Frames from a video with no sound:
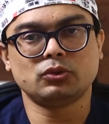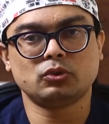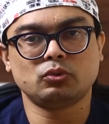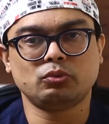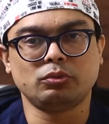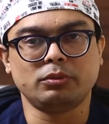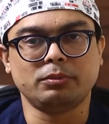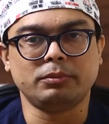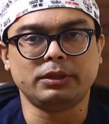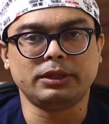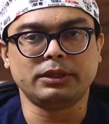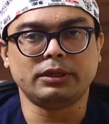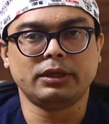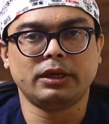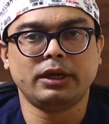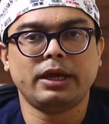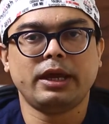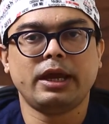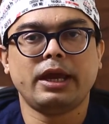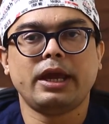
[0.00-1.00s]
swimming.
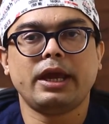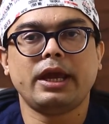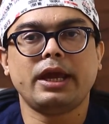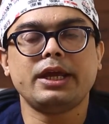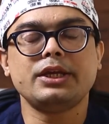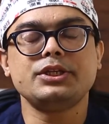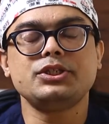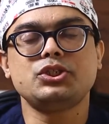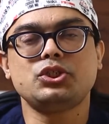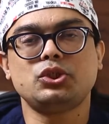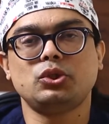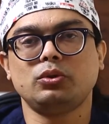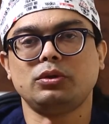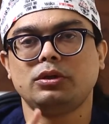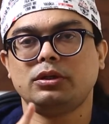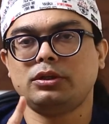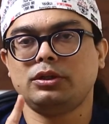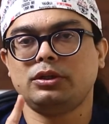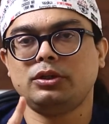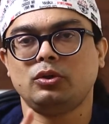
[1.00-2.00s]

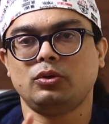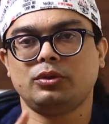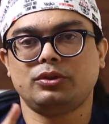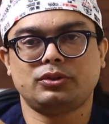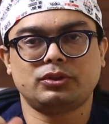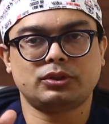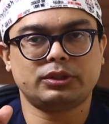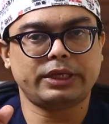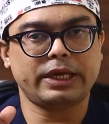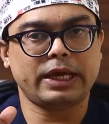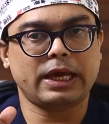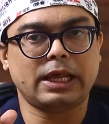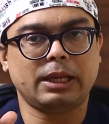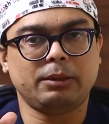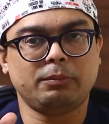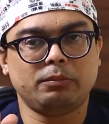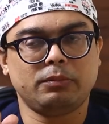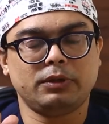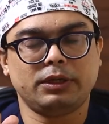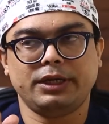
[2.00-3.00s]
Ensure your
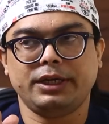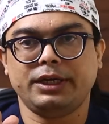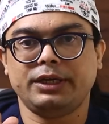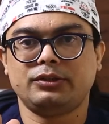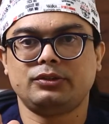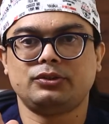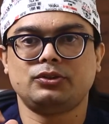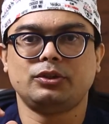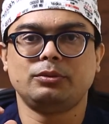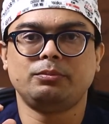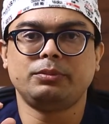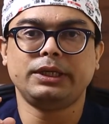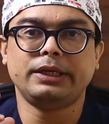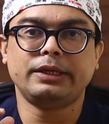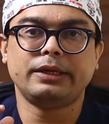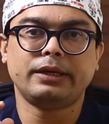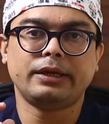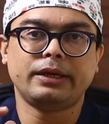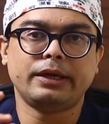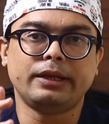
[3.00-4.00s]
scalp, it should be
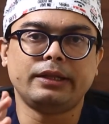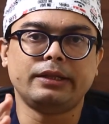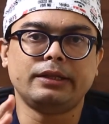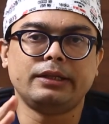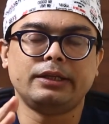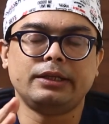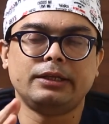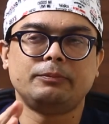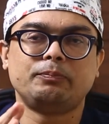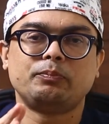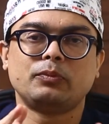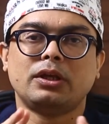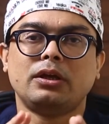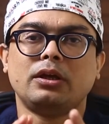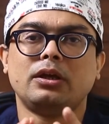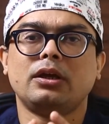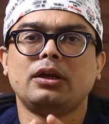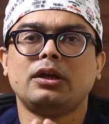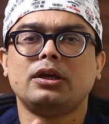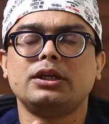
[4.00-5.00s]
healthy.
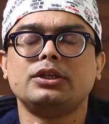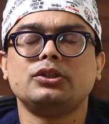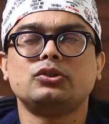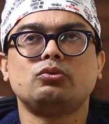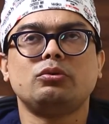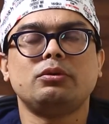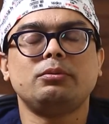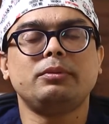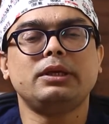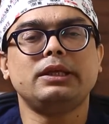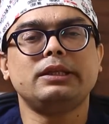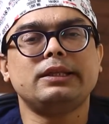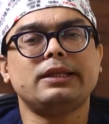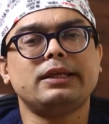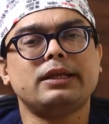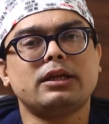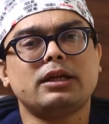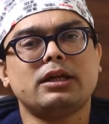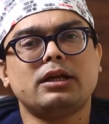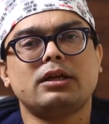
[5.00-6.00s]
In swimming,
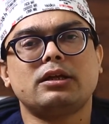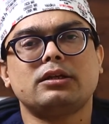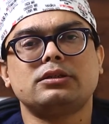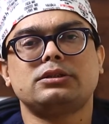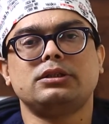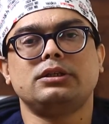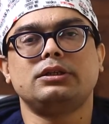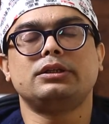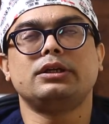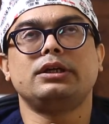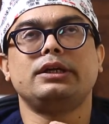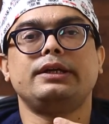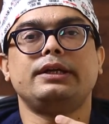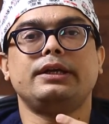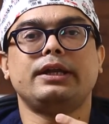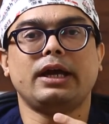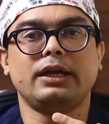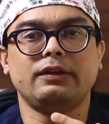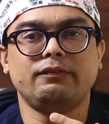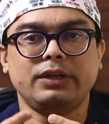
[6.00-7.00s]
there are
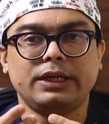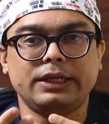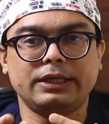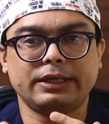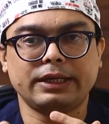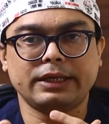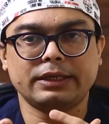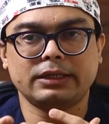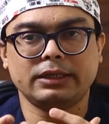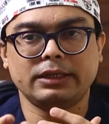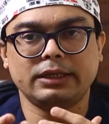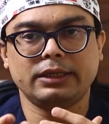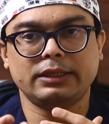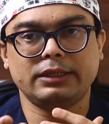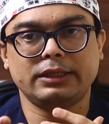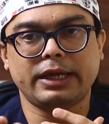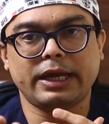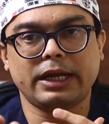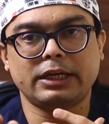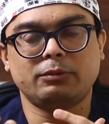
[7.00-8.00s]
certain diving
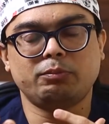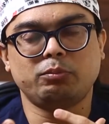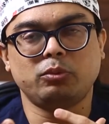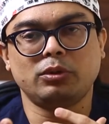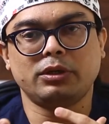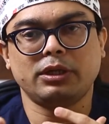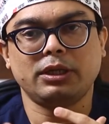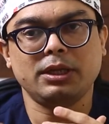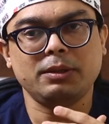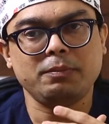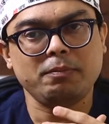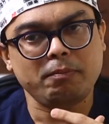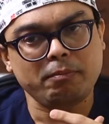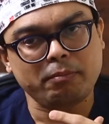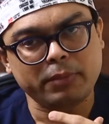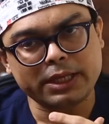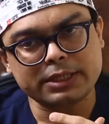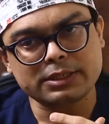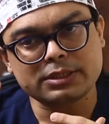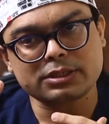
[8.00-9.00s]
techniques that put
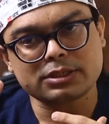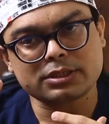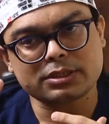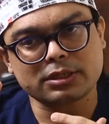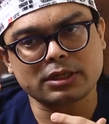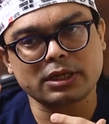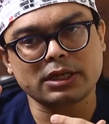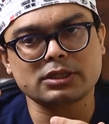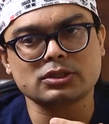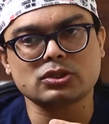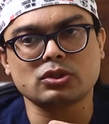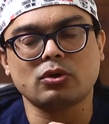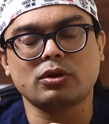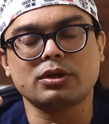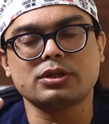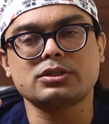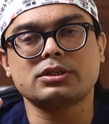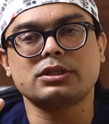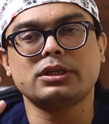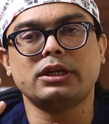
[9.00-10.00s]
immense stress
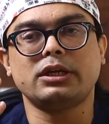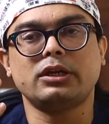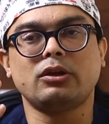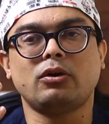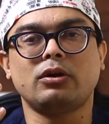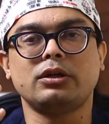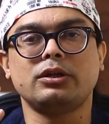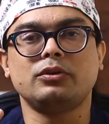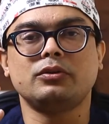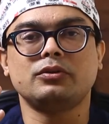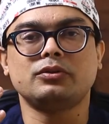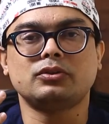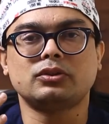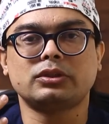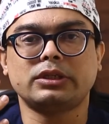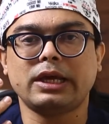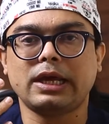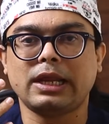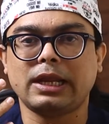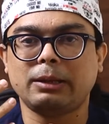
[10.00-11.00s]
or strain on your
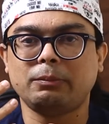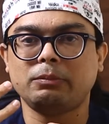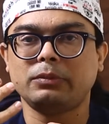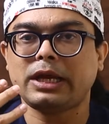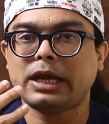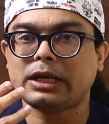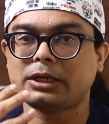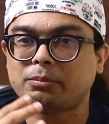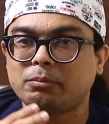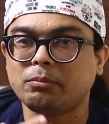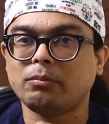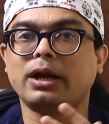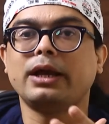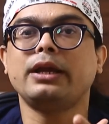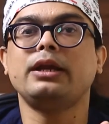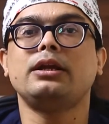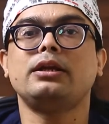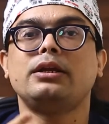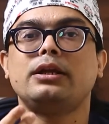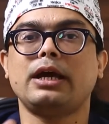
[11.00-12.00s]
scalp that
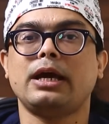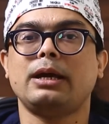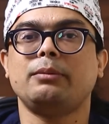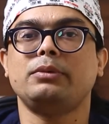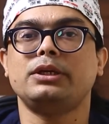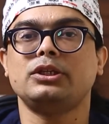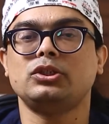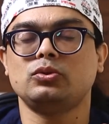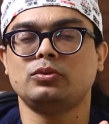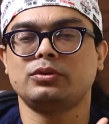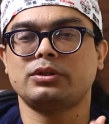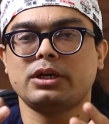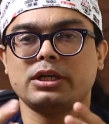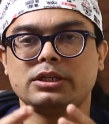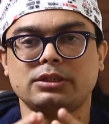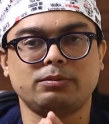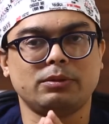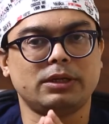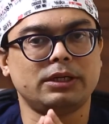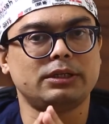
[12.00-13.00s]
might damage your
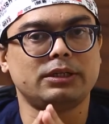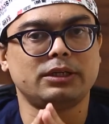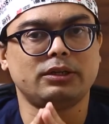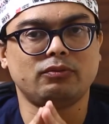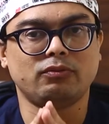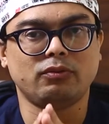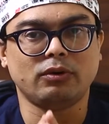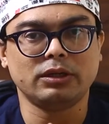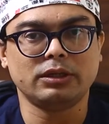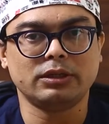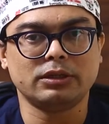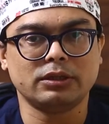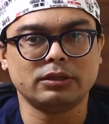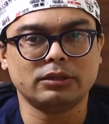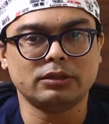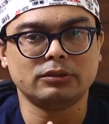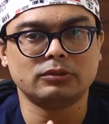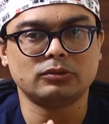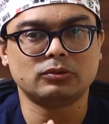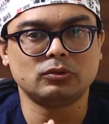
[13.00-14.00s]
transplanted
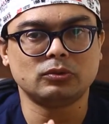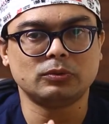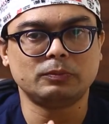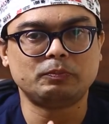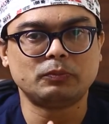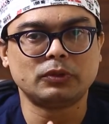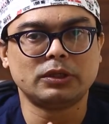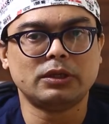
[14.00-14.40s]
follicle also.